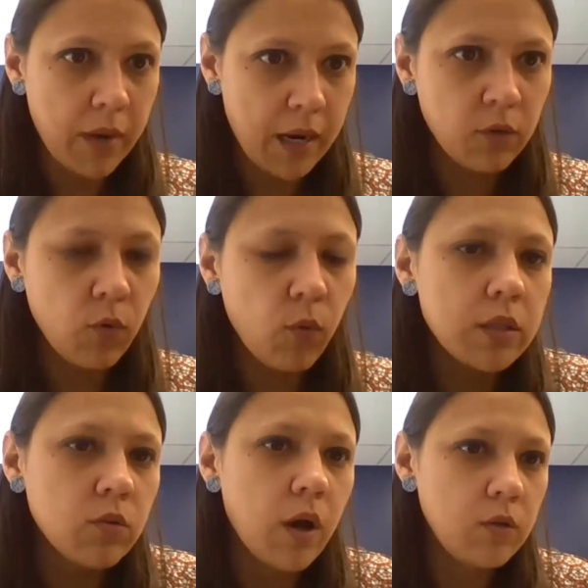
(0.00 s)
not
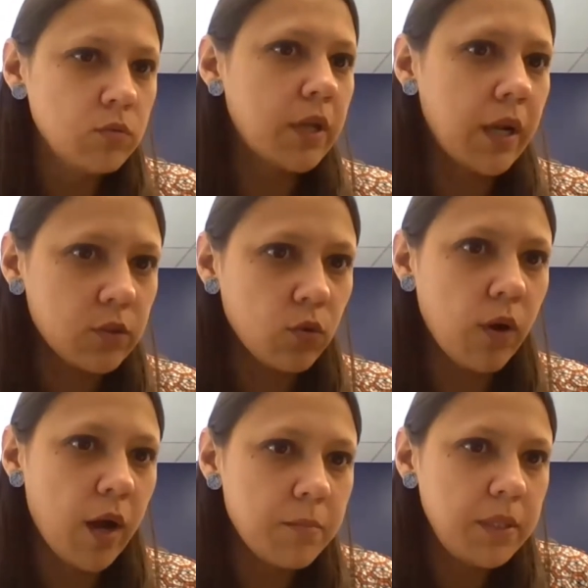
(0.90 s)
possible that
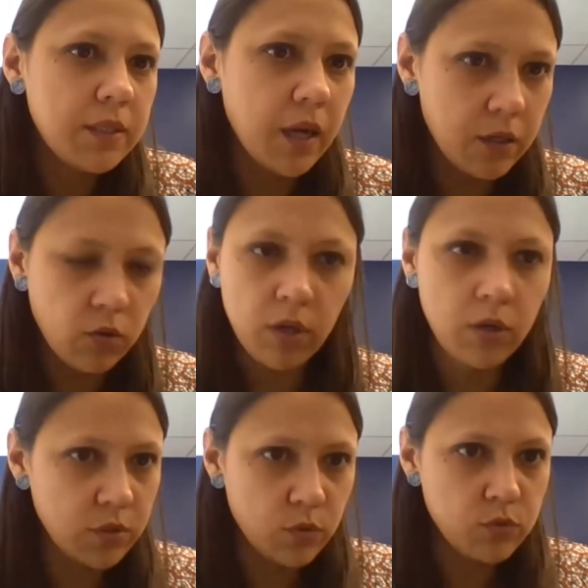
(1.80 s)
formulating a
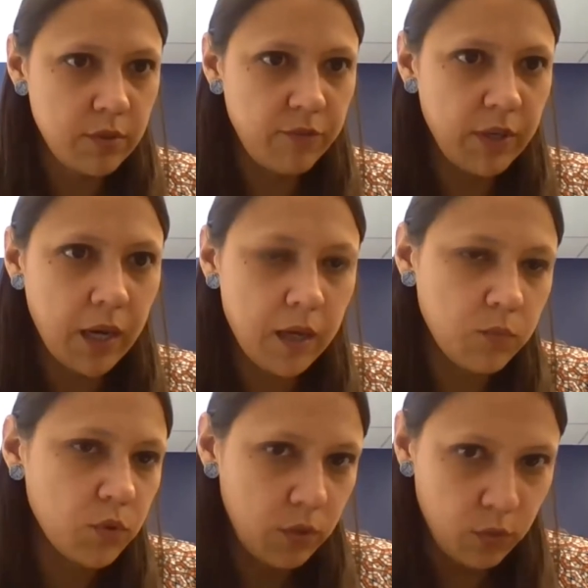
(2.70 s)
case
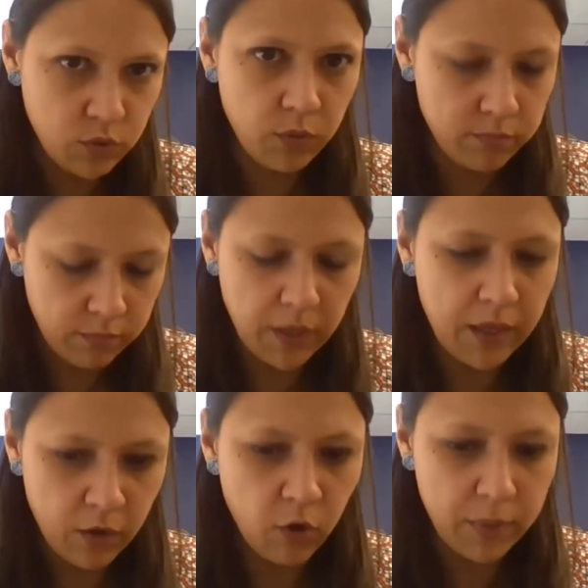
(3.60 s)
of discrimination when
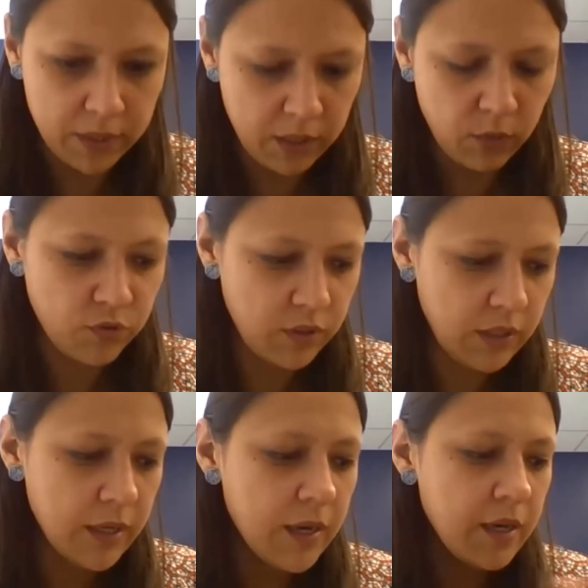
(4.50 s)
there's an
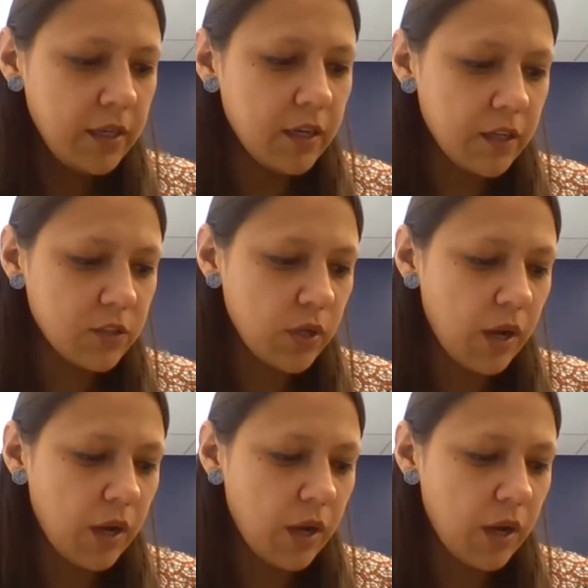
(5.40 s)
arbitrary treatment,